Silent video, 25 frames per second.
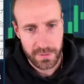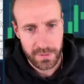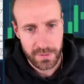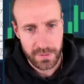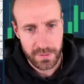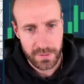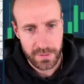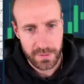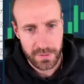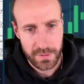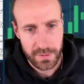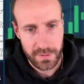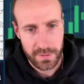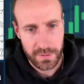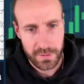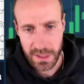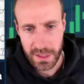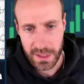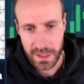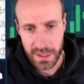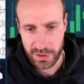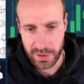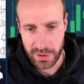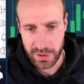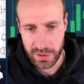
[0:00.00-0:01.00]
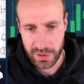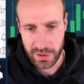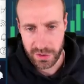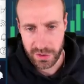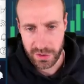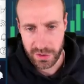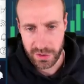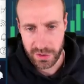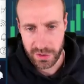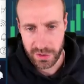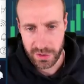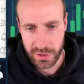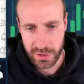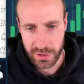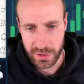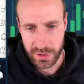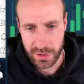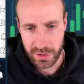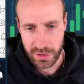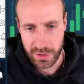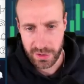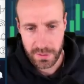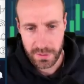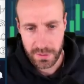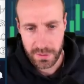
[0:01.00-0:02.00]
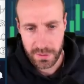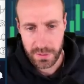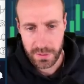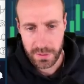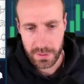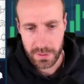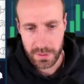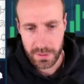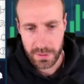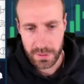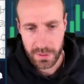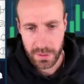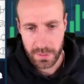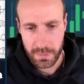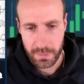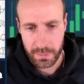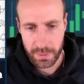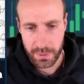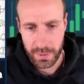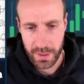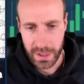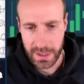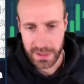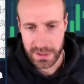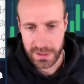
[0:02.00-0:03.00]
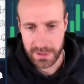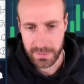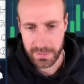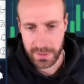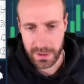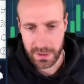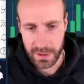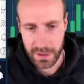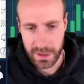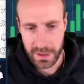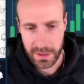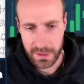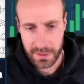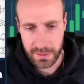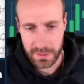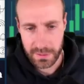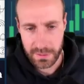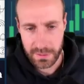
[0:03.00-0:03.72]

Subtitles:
take a measured move here, approximately